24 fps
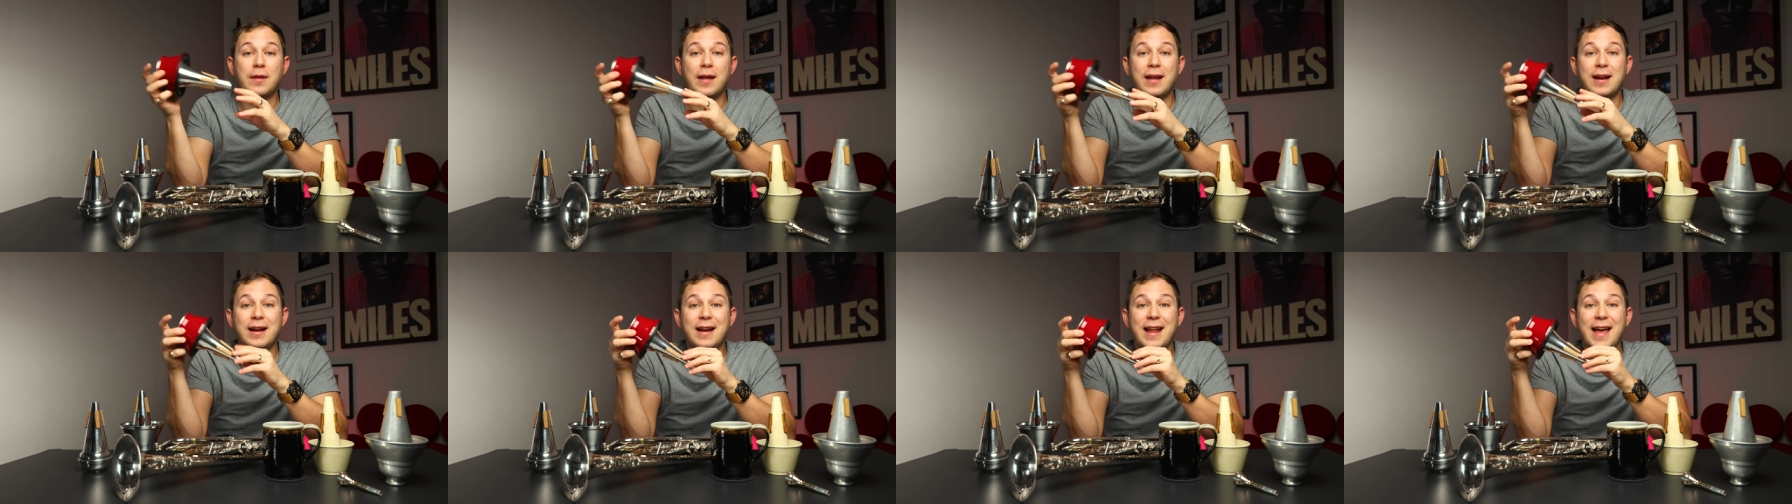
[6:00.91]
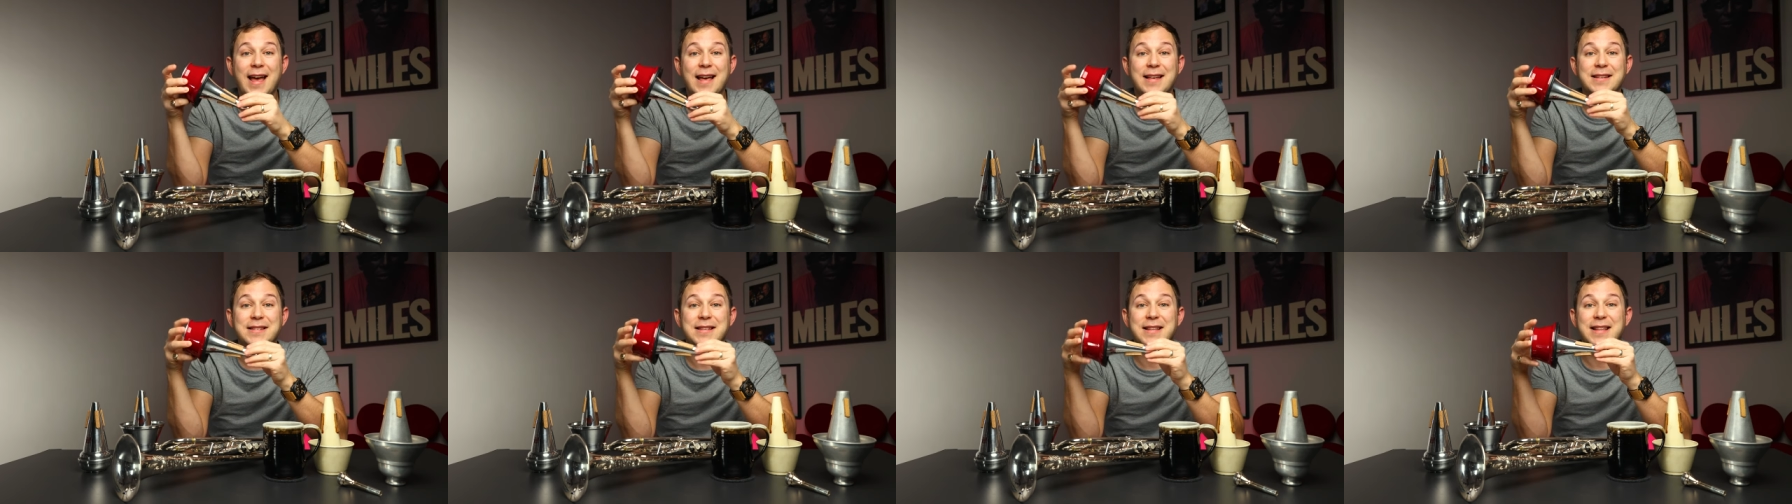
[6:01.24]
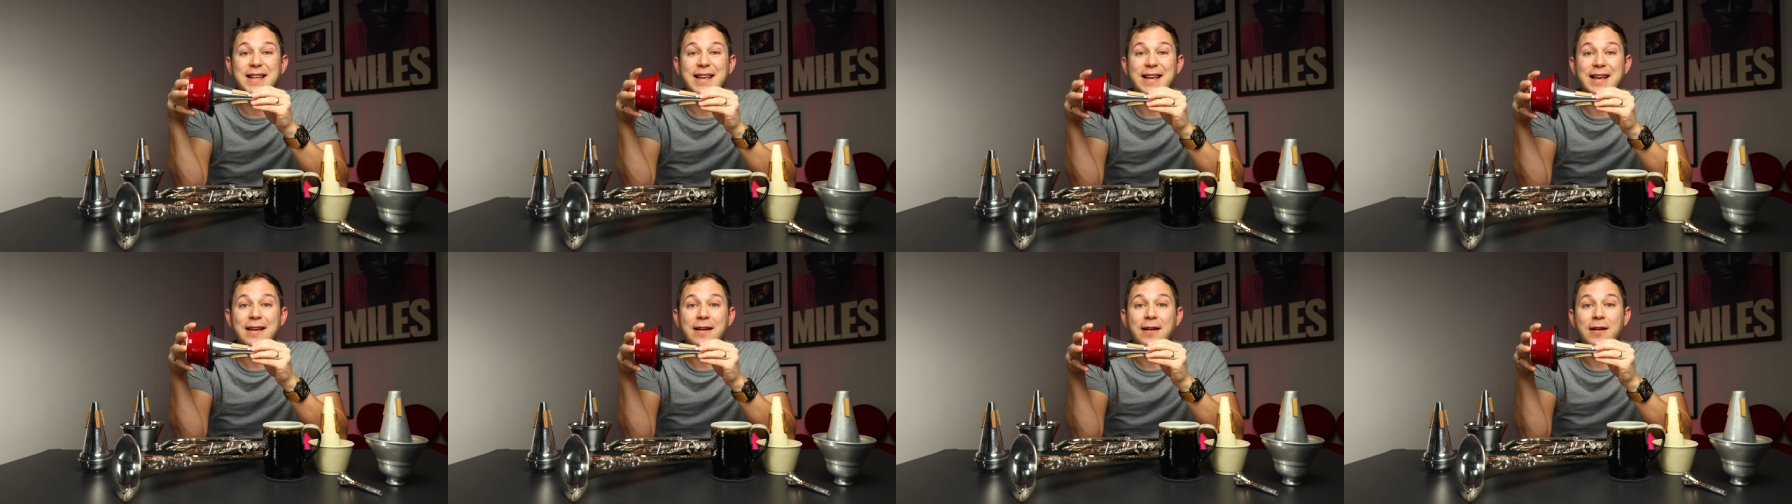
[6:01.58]
that it has
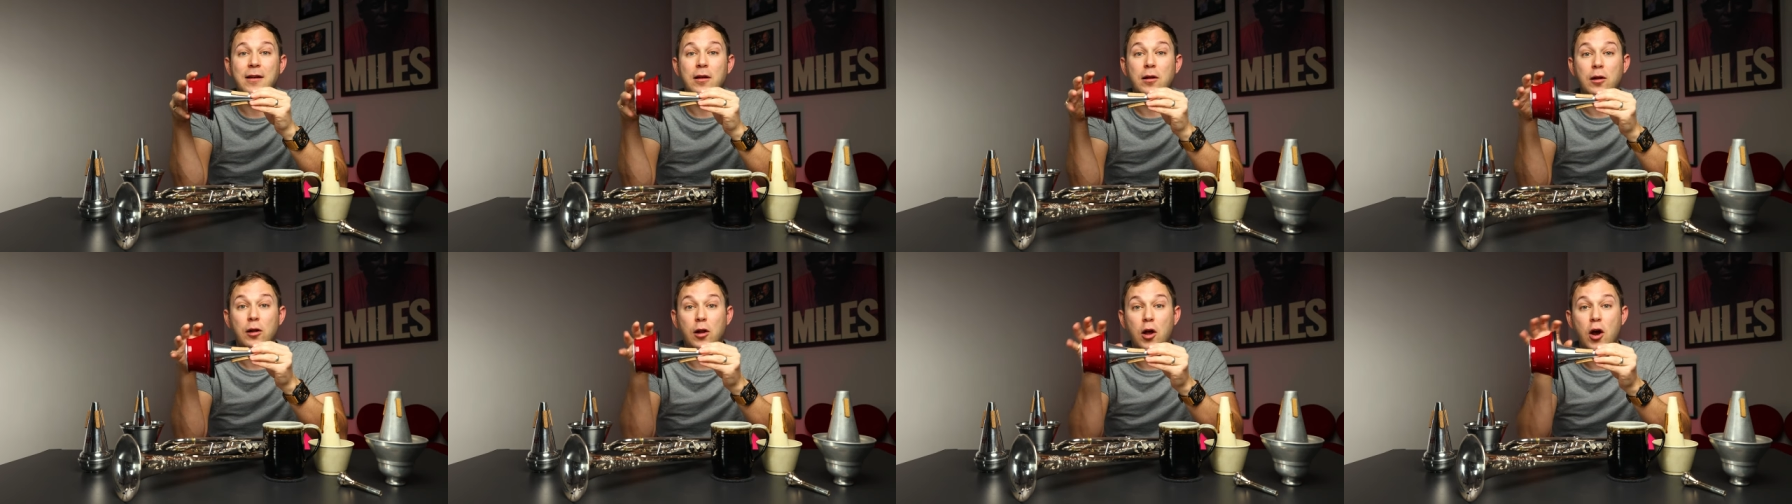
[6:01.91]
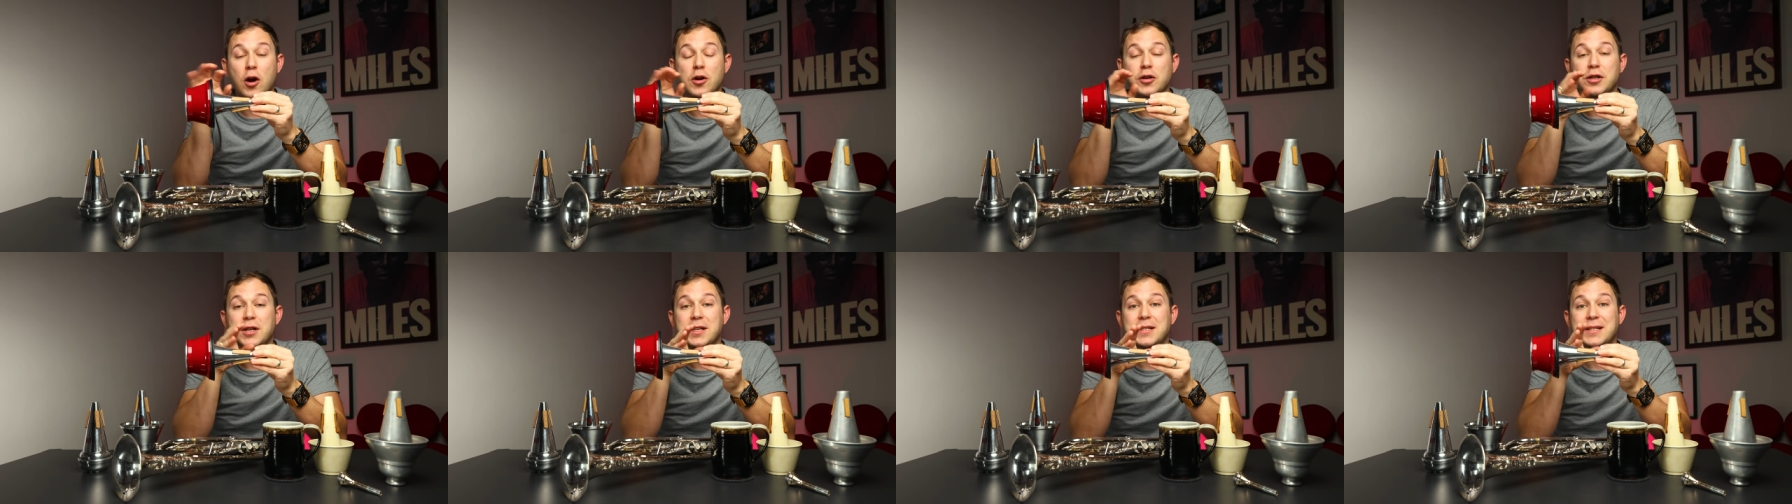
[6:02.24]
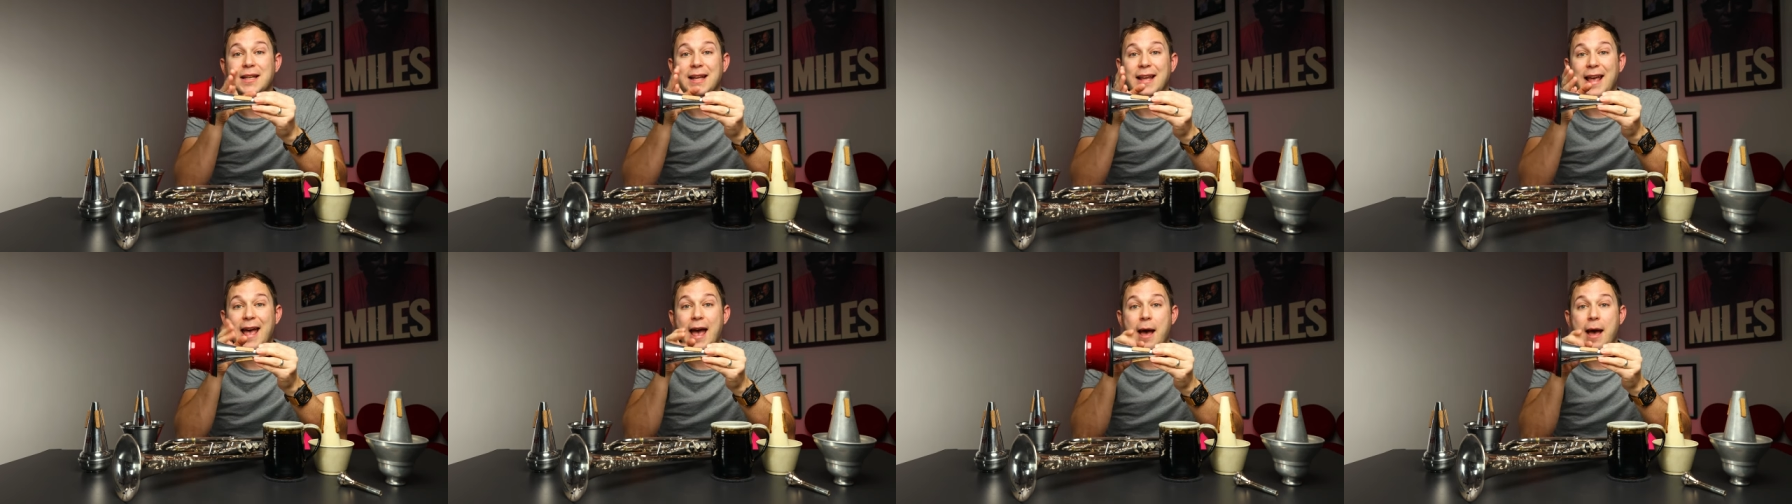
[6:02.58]
the largest